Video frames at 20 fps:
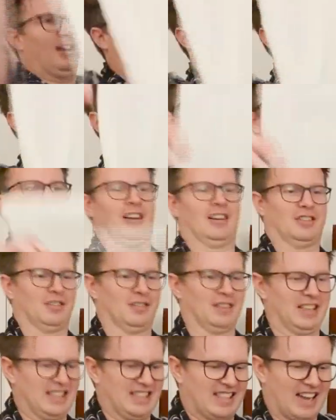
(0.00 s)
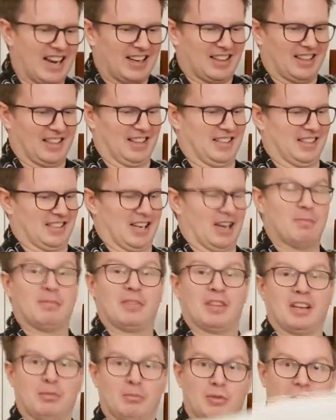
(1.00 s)
and I'm going to do exactly the same
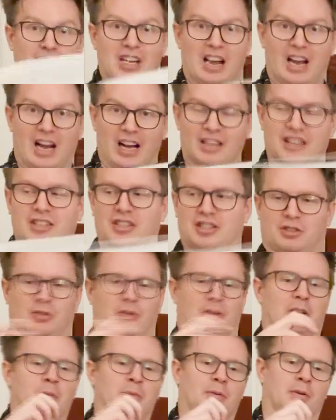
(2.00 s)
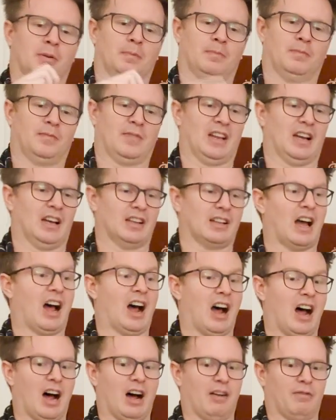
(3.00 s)
thing with the other strip, the other
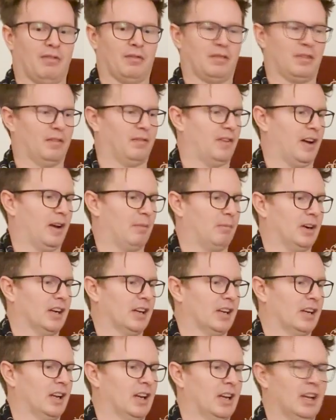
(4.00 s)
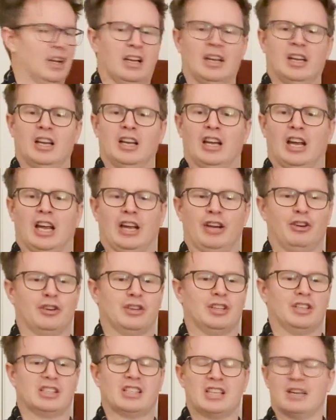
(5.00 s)
half of the fabric, and you
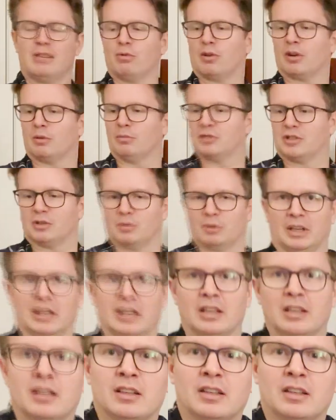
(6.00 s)
can see what I'm doing